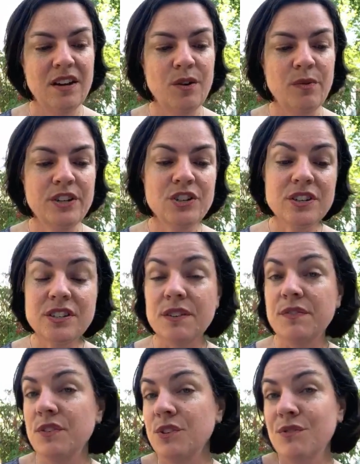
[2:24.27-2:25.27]
when just a
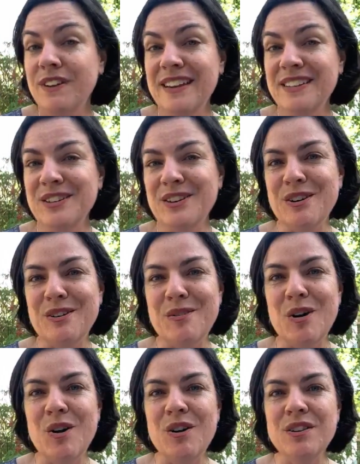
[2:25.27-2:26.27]
few days ago
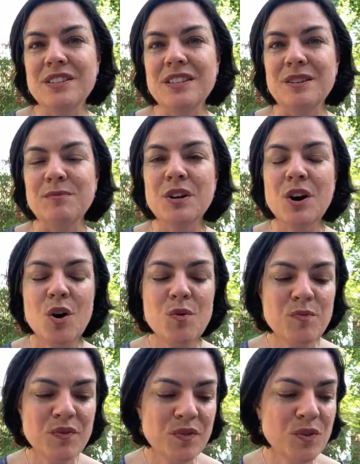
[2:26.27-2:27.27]
all seemed
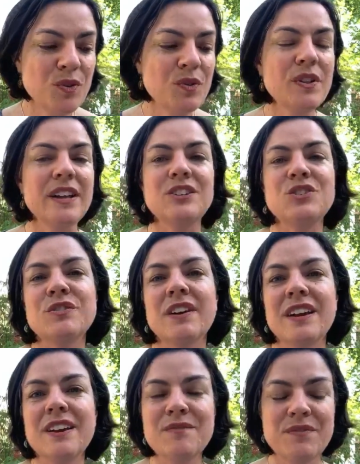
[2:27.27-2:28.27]
hopeful and
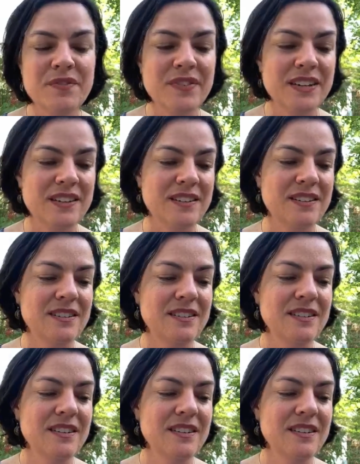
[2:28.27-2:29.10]
triumphant?